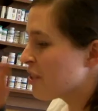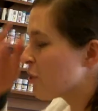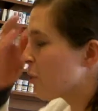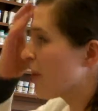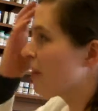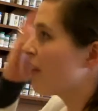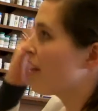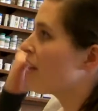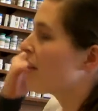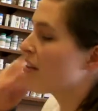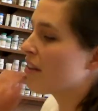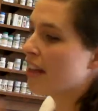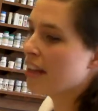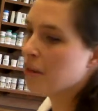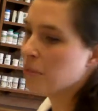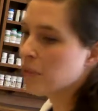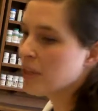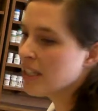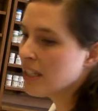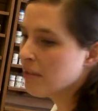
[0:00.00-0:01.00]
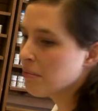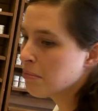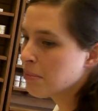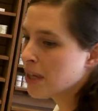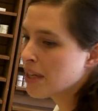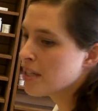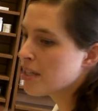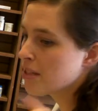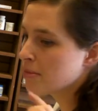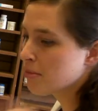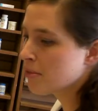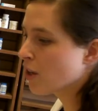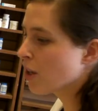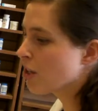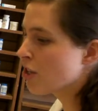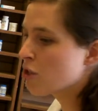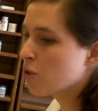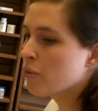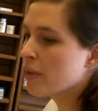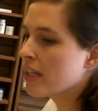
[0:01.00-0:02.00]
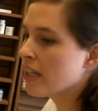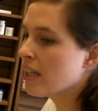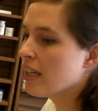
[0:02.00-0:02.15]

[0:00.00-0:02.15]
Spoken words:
So I think like we didn't press start, so we can,